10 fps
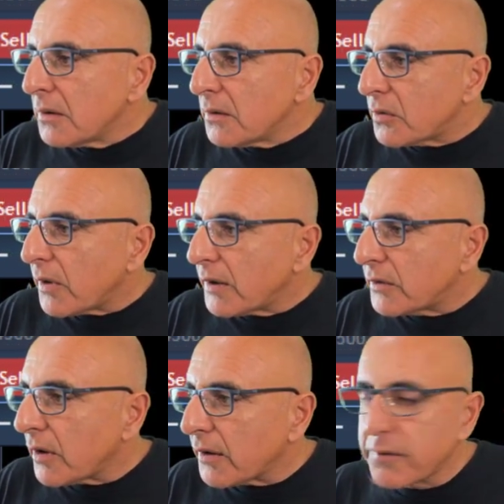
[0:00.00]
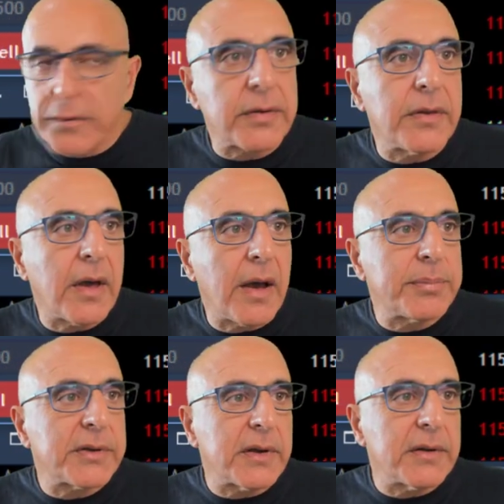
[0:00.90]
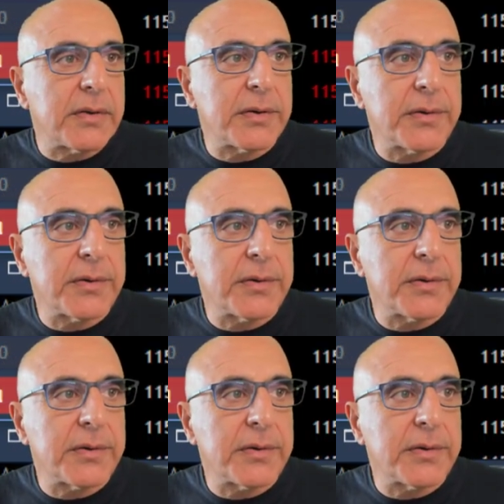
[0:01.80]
try and test the uptrend.